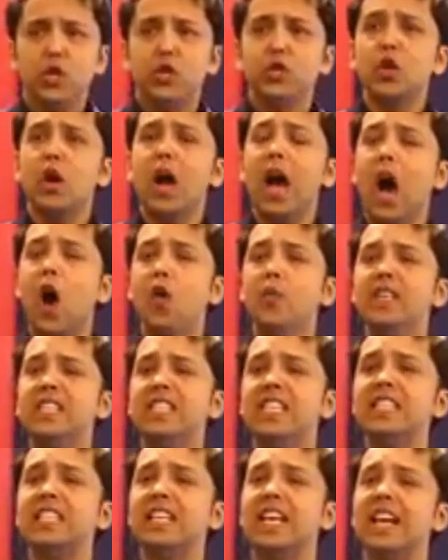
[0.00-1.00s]
So how
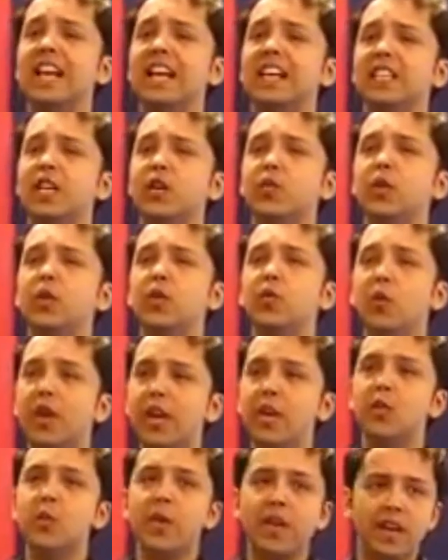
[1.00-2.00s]
is this connected with
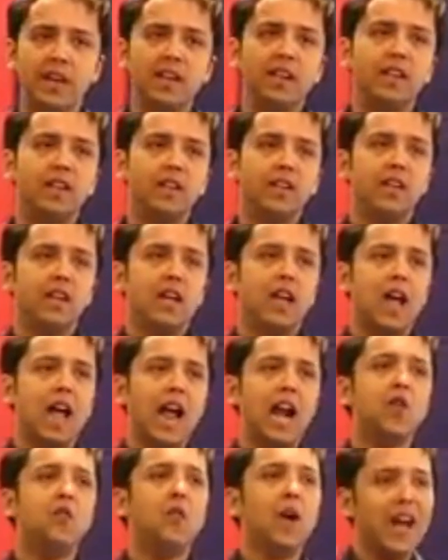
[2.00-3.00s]
win-win
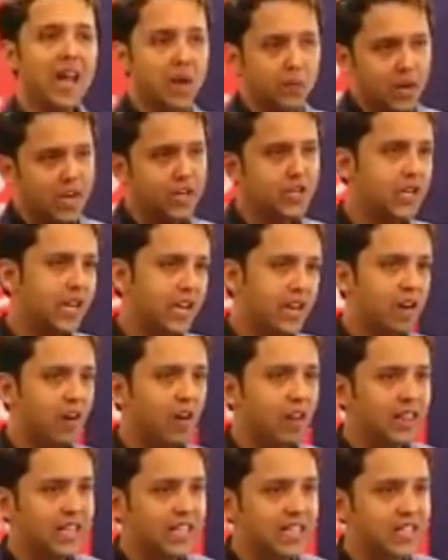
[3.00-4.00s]
and why am I sharing
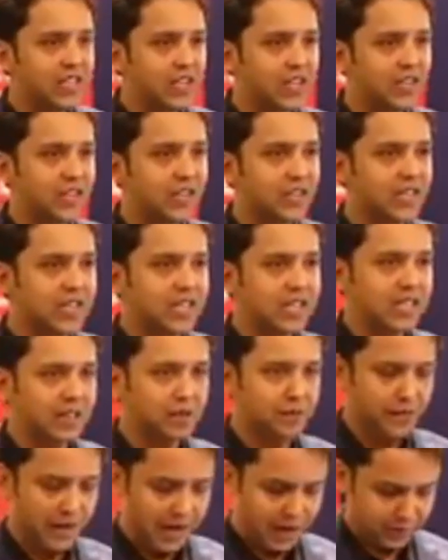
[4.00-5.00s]
all these statistics
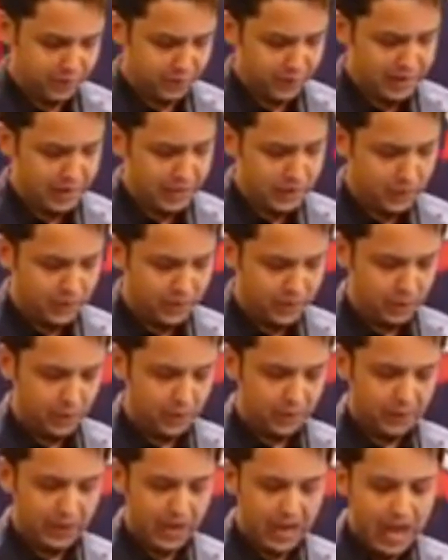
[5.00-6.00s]
and fact files with
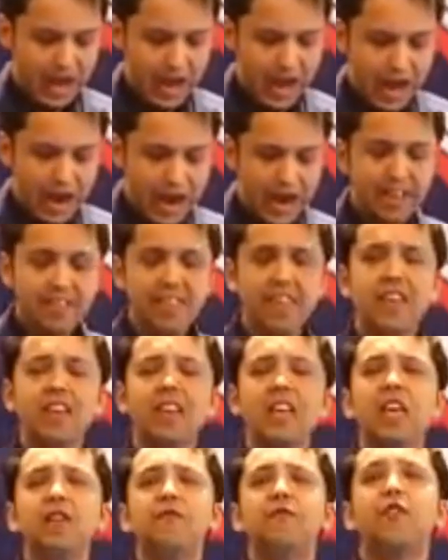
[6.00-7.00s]
you? I
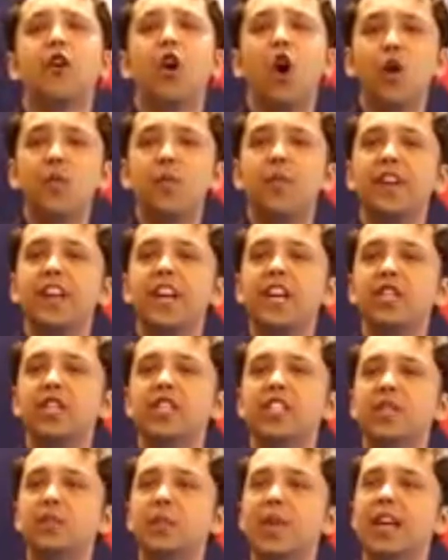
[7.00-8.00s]
think if
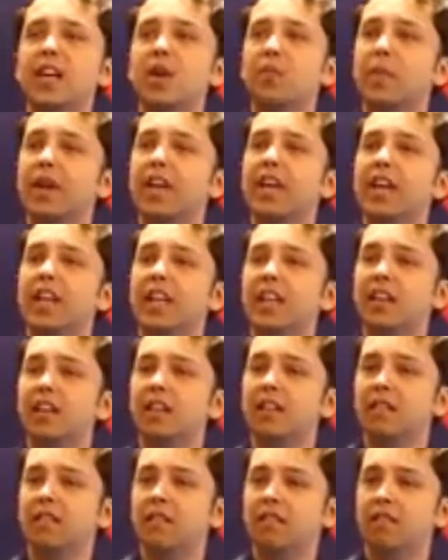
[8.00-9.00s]
corporations make a
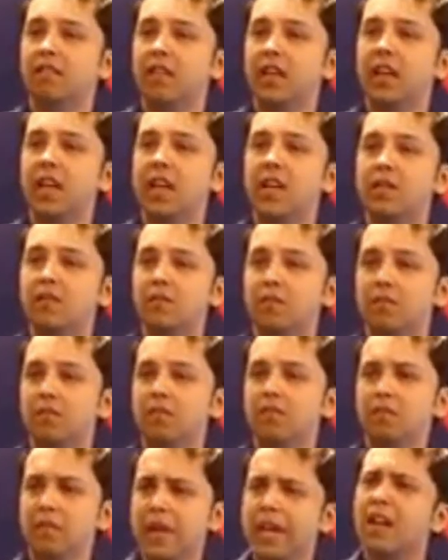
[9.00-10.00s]
beginning, we can
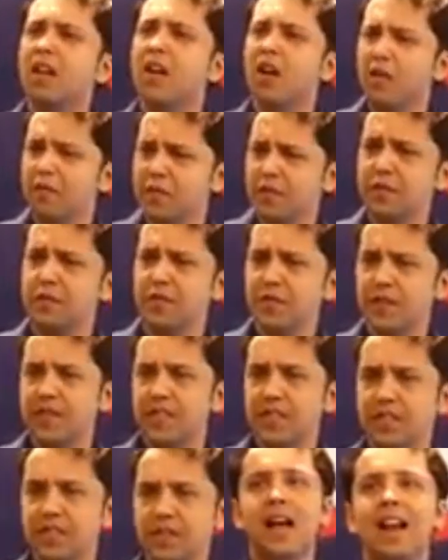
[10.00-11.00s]
make a lot of
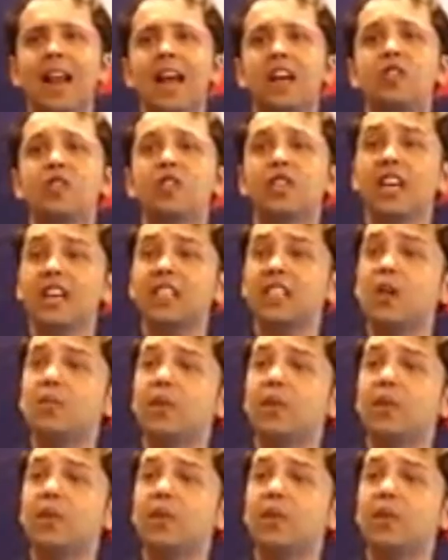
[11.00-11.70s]
difference. I'd like to share